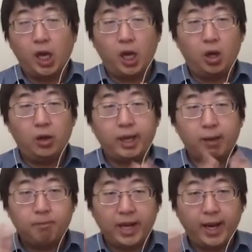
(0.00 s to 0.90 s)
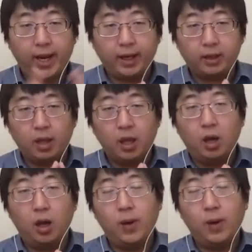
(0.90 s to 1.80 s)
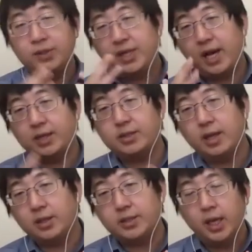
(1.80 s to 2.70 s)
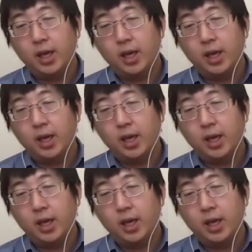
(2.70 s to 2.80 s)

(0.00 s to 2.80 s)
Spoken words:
a campaign on our testnet